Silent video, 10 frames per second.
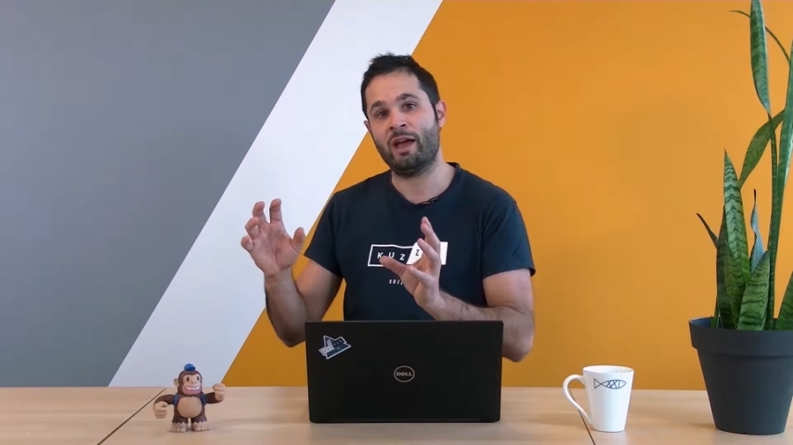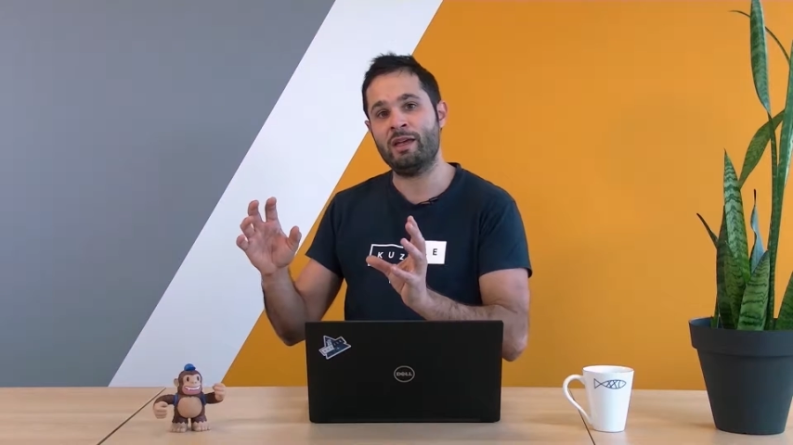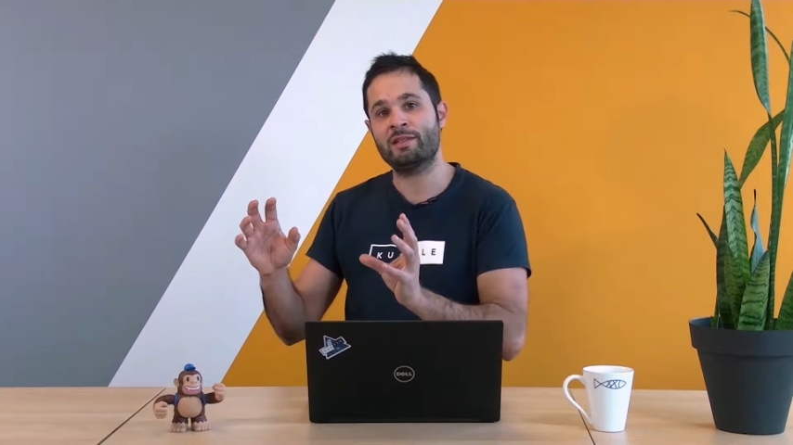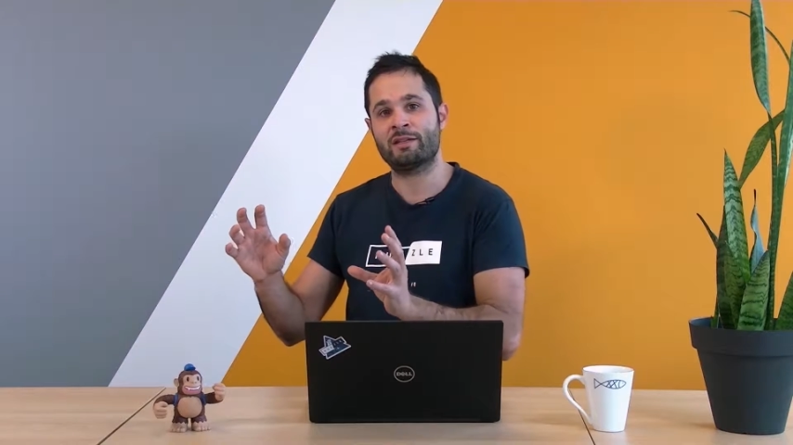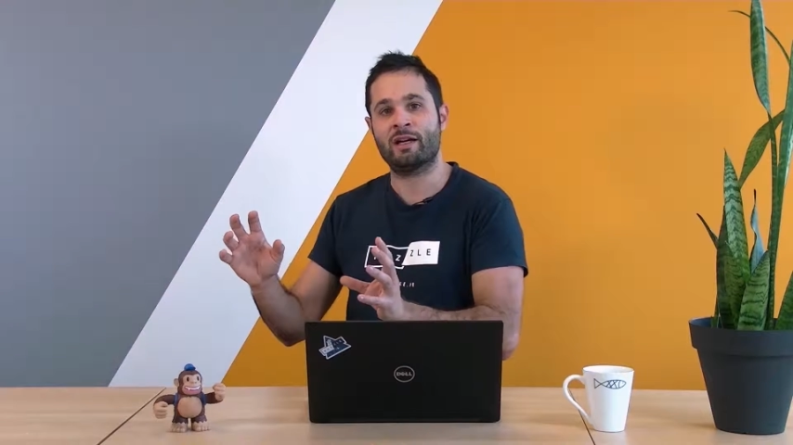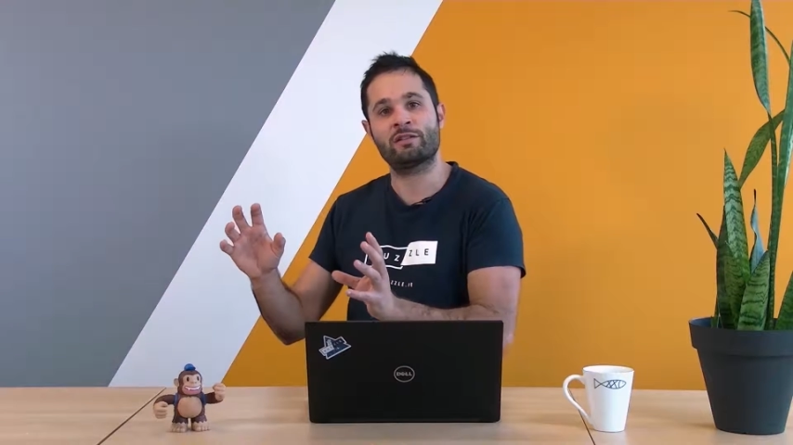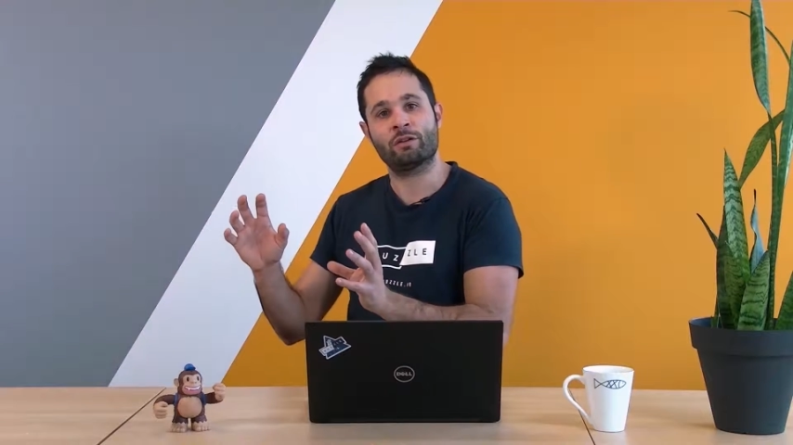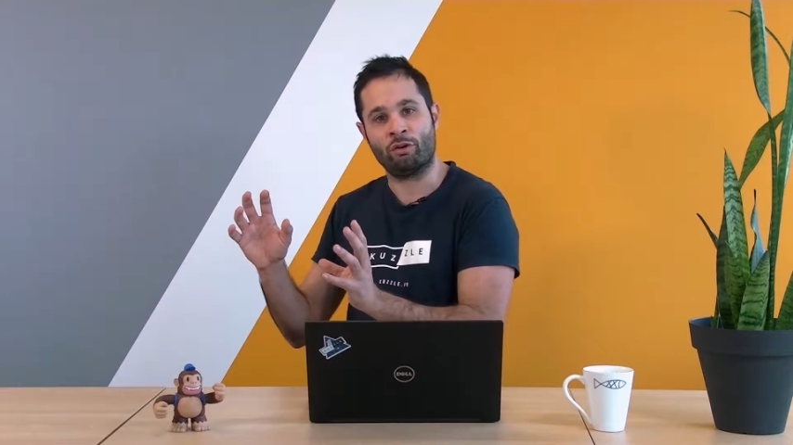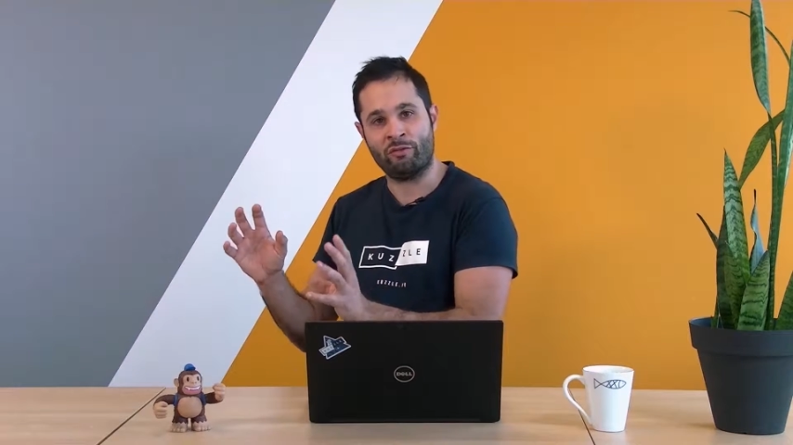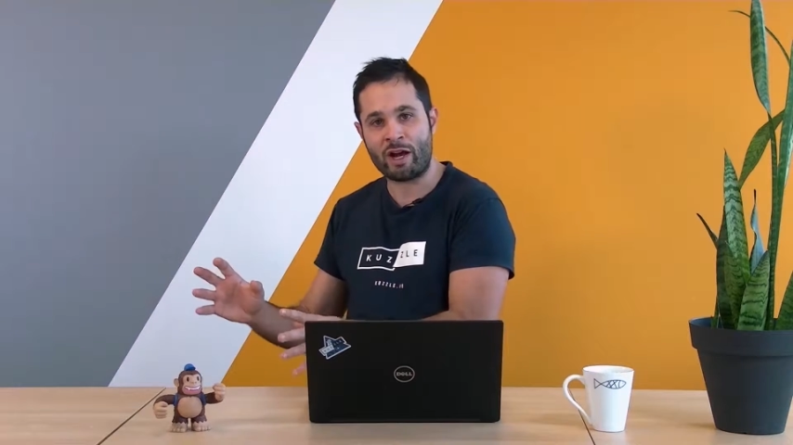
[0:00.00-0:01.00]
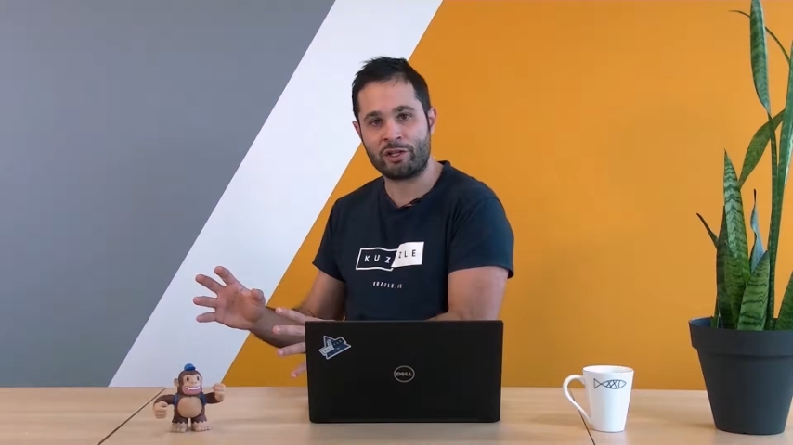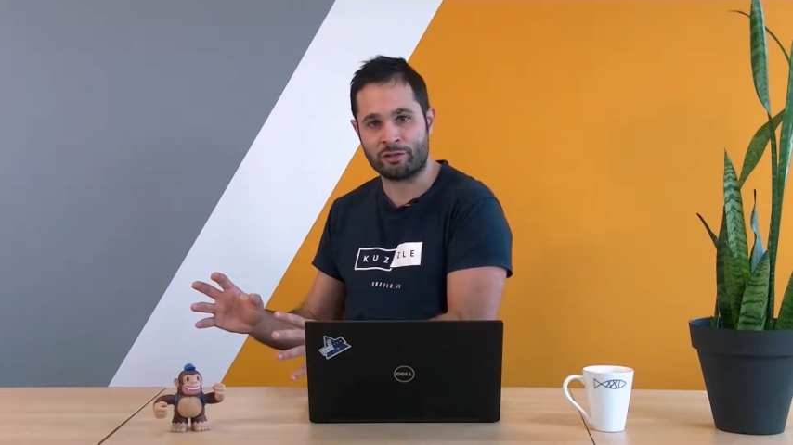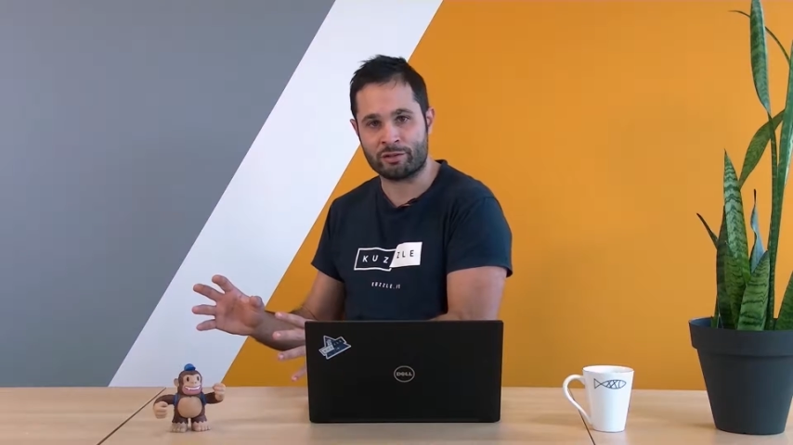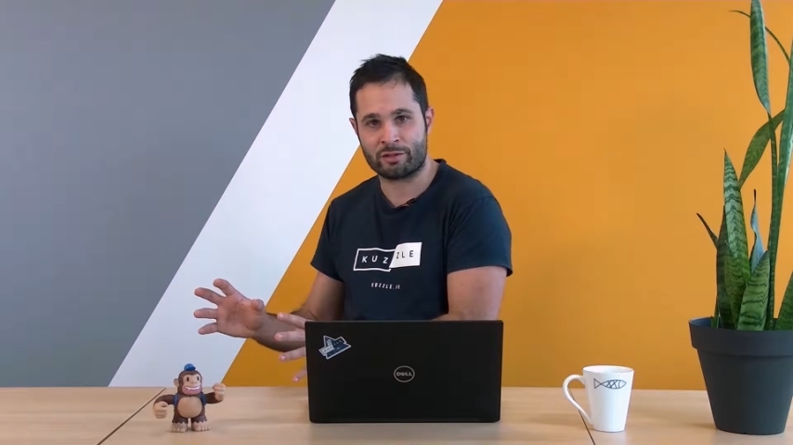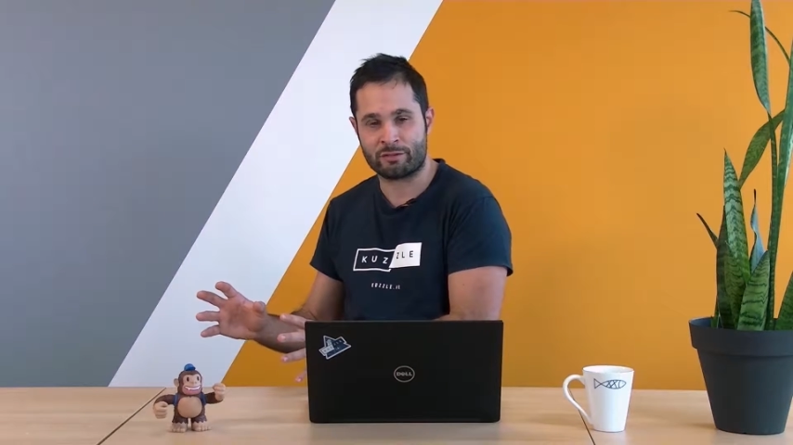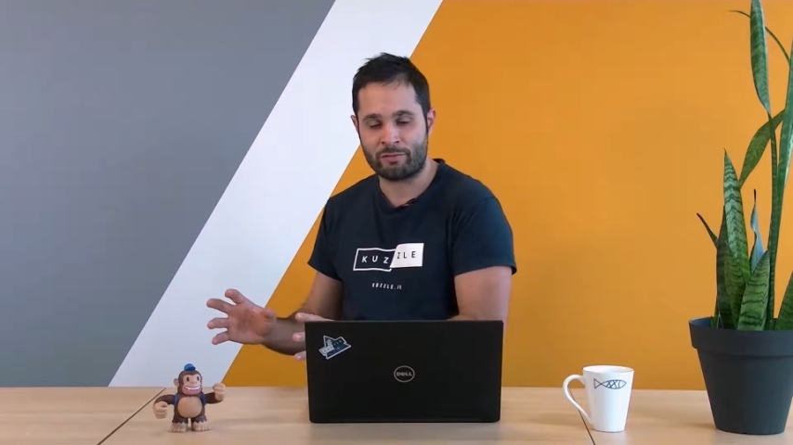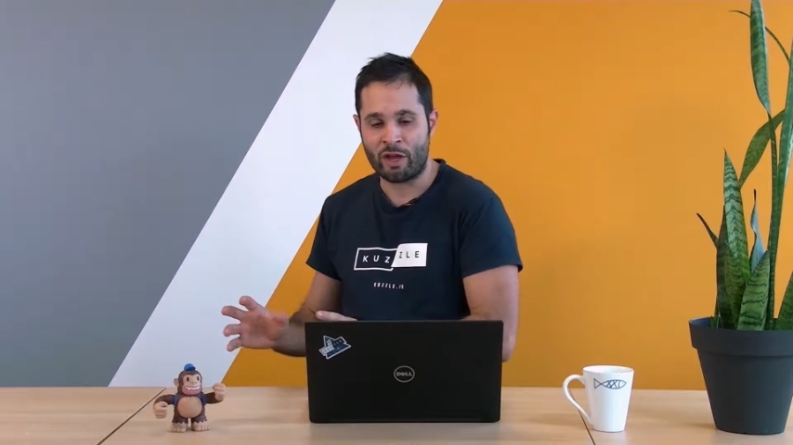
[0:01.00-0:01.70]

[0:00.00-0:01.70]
a set of actions.